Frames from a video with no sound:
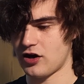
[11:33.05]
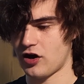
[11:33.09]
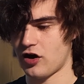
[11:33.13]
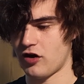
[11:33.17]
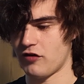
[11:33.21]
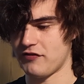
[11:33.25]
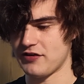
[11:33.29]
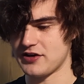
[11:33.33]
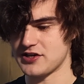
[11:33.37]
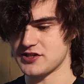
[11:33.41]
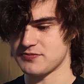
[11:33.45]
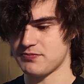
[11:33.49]

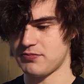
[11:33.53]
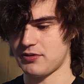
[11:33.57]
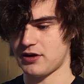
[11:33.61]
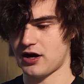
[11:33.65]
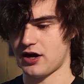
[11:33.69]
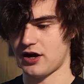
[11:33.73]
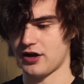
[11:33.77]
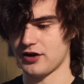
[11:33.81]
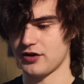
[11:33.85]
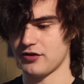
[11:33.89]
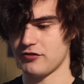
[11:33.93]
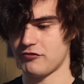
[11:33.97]
of his
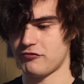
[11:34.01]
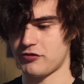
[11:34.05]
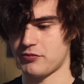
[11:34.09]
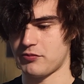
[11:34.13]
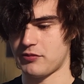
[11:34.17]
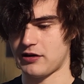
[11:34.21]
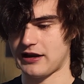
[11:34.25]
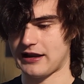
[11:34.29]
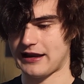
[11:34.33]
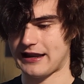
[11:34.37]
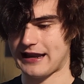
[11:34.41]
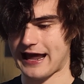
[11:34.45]
barn
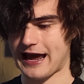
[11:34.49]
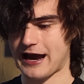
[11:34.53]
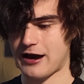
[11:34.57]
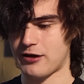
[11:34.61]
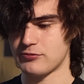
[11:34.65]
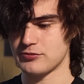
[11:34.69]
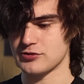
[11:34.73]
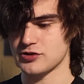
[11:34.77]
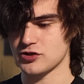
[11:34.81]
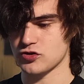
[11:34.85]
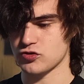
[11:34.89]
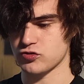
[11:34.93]
from a
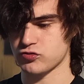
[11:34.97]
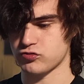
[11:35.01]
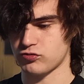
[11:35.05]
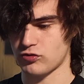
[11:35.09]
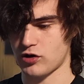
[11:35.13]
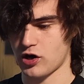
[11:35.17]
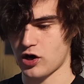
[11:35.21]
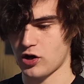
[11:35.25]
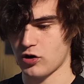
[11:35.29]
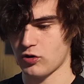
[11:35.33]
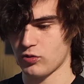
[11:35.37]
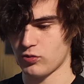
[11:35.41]
loud
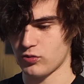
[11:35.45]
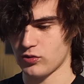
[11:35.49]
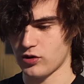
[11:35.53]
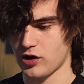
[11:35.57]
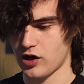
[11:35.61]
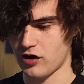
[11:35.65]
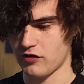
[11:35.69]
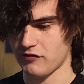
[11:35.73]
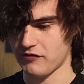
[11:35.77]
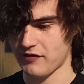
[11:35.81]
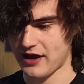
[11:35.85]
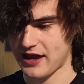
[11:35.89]
crow
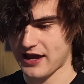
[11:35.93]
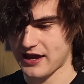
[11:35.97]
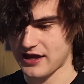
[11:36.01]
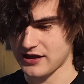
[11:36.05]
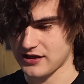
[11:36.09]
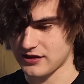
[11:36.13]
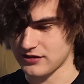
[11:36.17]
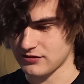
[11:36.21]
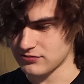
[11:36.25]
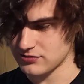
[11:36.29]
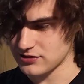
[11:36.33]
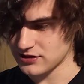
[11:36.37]
of
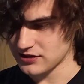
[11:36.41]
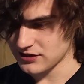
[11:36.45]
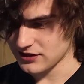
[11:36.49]
a...